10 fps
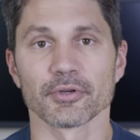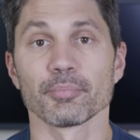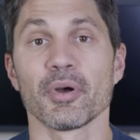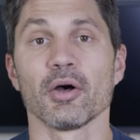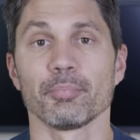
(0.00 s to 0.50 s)
They're
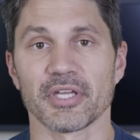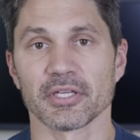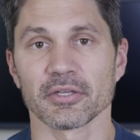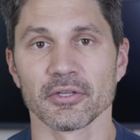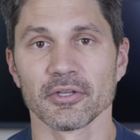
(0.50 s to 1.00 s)

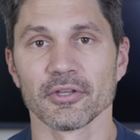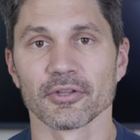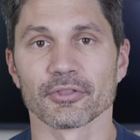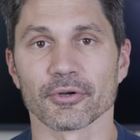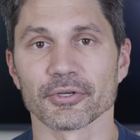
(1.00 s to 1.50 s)
pumping
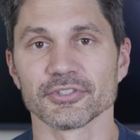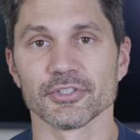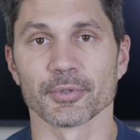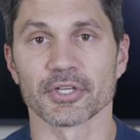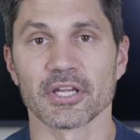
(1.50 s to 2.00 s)
30
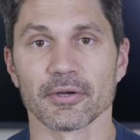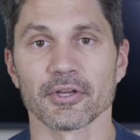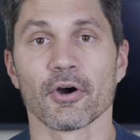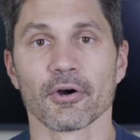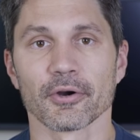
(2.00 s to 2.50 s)
super carry
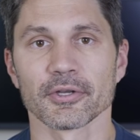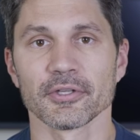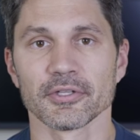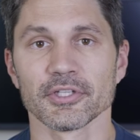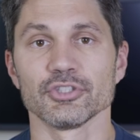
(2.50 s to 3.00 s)
hard
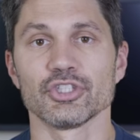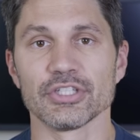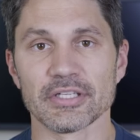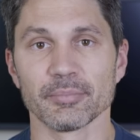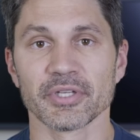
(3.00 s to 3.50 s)
and
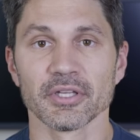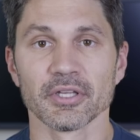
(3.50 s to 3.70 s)
cheap,